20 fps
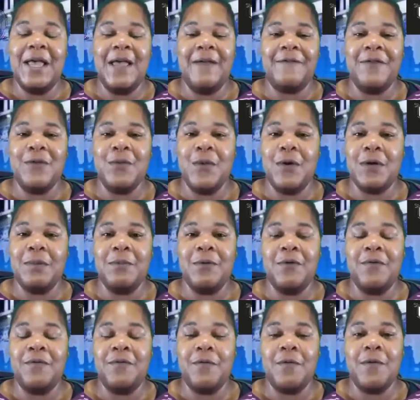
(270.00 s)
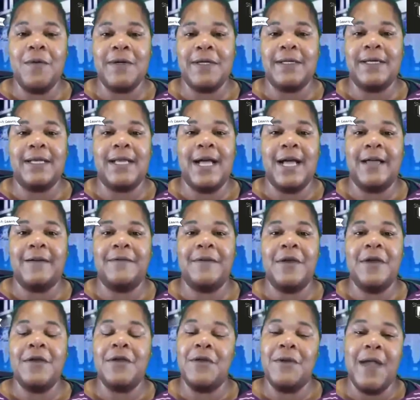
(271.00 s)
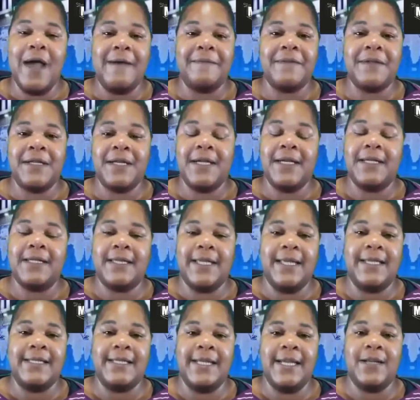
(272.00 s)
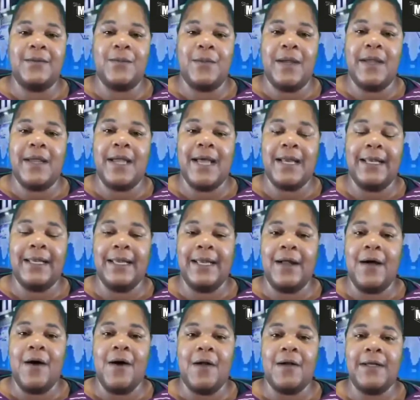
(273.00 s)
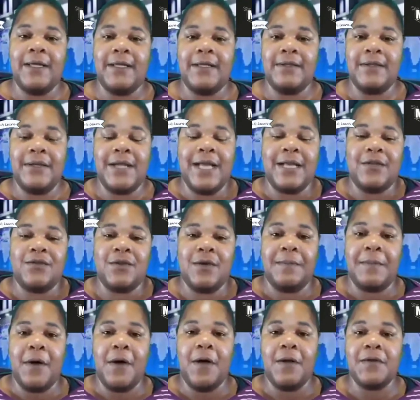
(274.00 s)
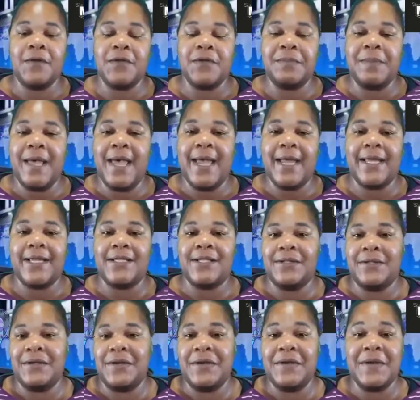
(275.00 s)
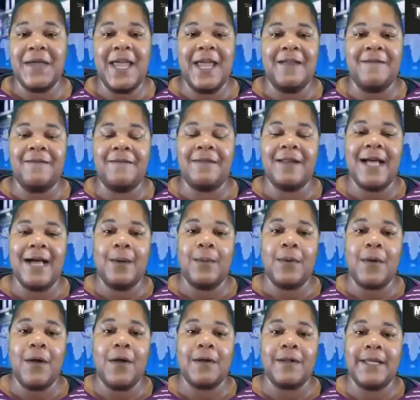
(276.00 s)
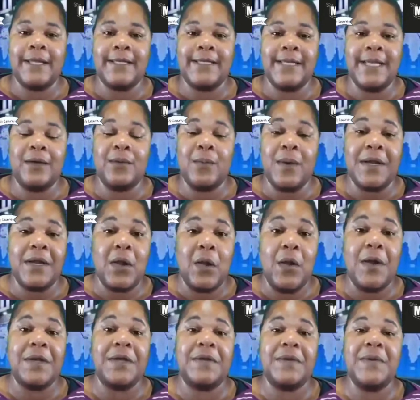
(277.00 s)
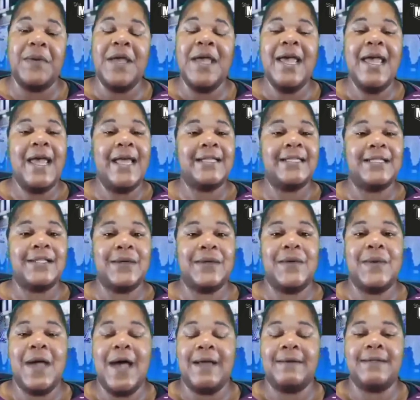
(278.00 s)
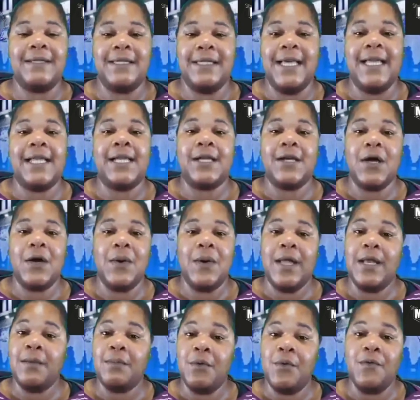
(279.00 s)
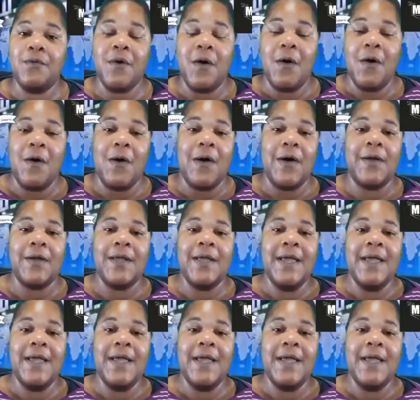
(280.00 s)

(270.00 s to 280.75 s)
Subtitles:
if you want to move forward in life, you have to cut that dead weight. You got to let all it, you got to drop all those baggage. You know, you can't fly with all that dead weight on you. And so you have to let it go and move on.